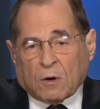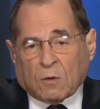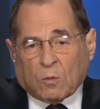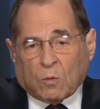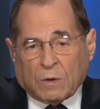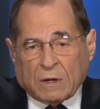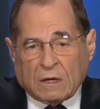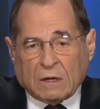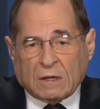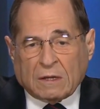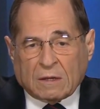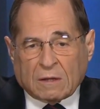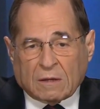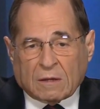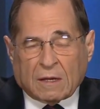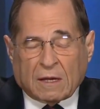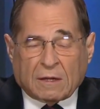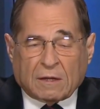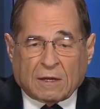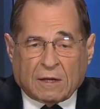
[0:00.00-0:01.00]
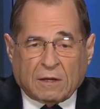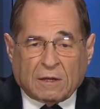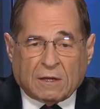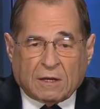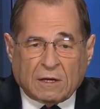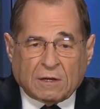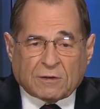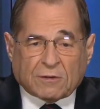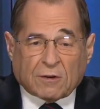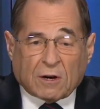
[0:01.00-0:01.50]
But
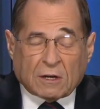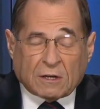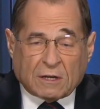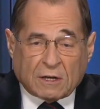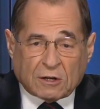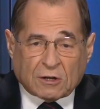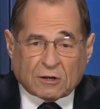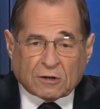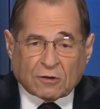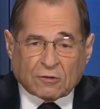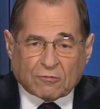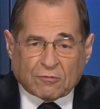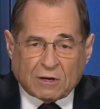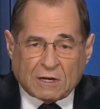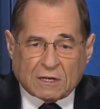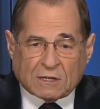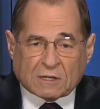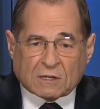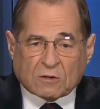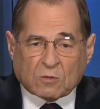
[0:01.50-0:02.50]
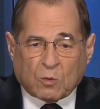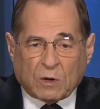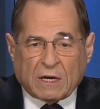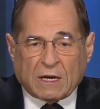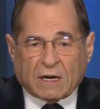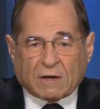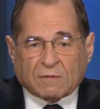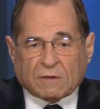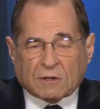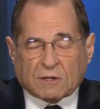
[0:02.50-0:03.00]
these are additional reasons
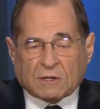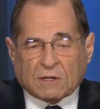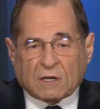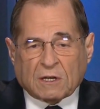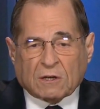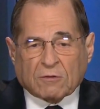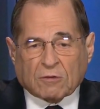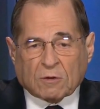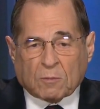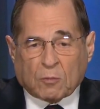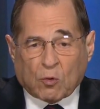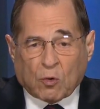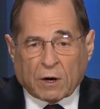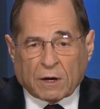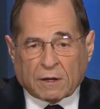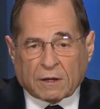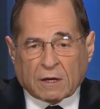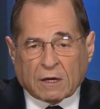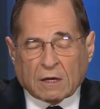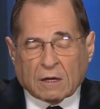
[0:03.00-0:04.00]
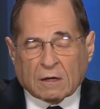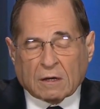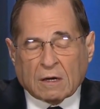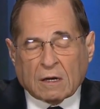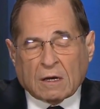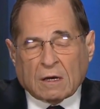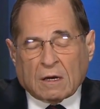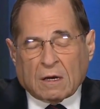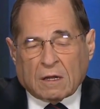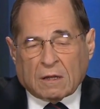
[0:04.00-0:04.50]
we have to see the report. The
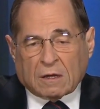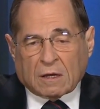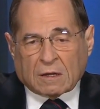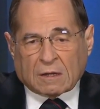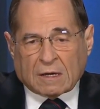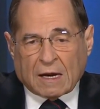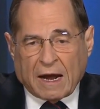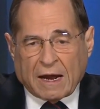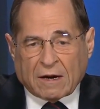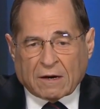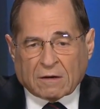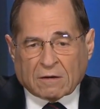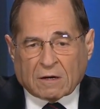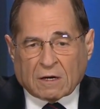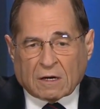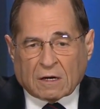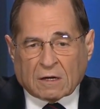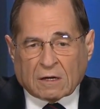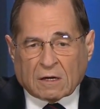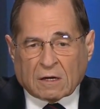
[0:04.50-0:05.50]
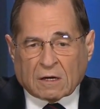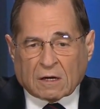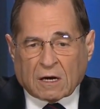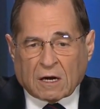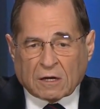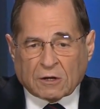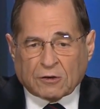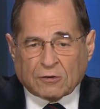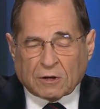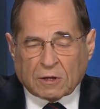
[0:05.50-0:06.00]
entire
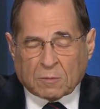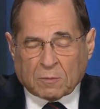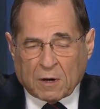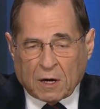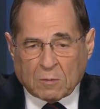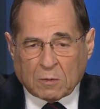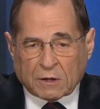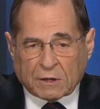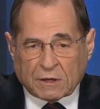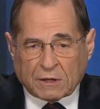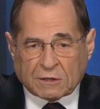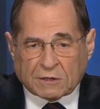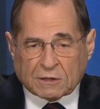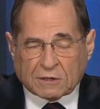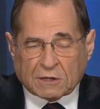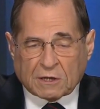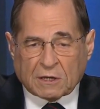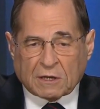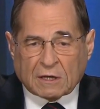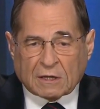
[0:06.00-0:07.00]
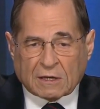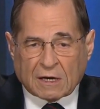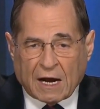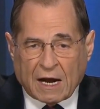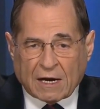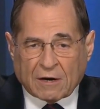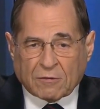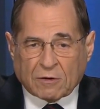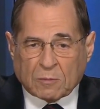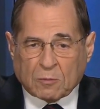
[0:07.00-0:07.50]
country, the public needs to see the
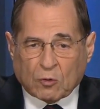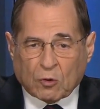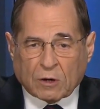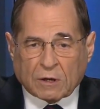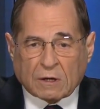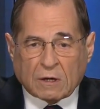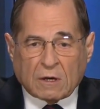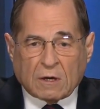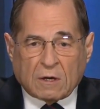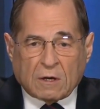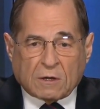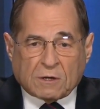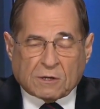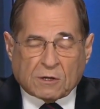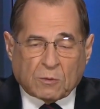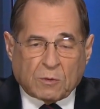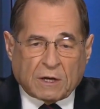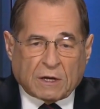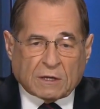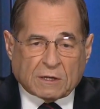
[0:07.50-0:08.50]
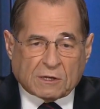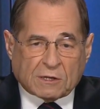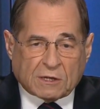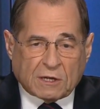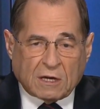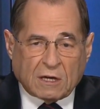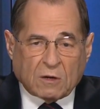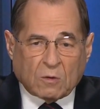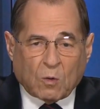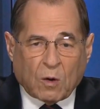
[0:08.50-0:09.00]
entire report so we can
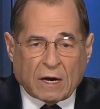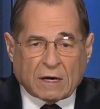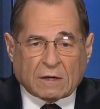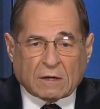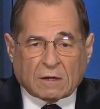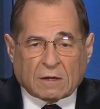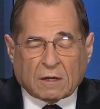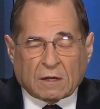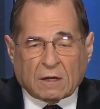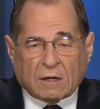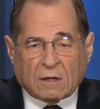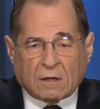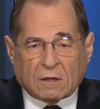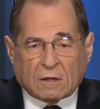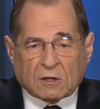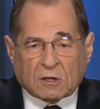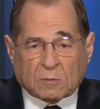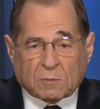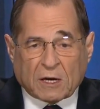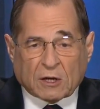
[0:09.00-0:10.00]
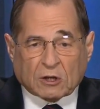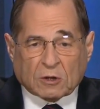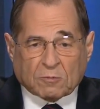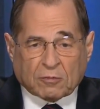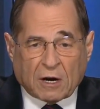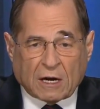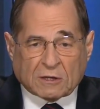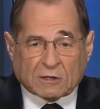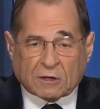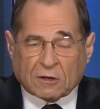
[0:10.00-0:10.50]
see what the special
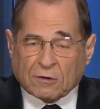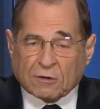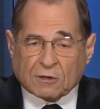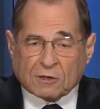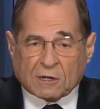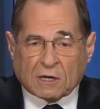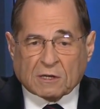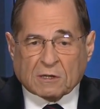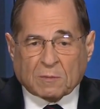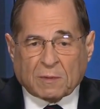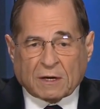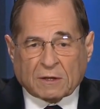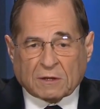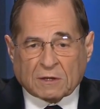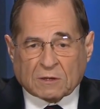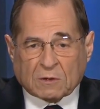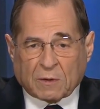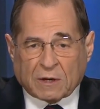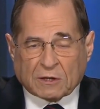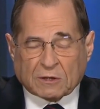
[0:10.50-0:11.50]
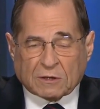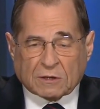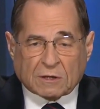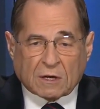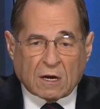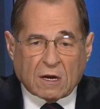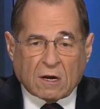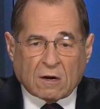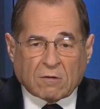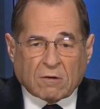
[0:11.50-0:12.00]
prosecutor says about these
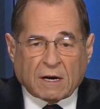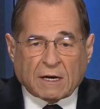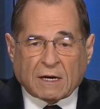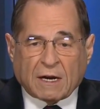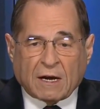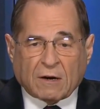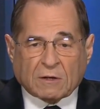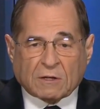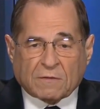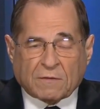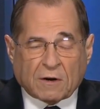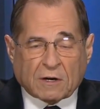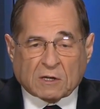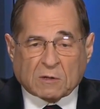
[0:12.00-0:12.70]
questions. Right now, it's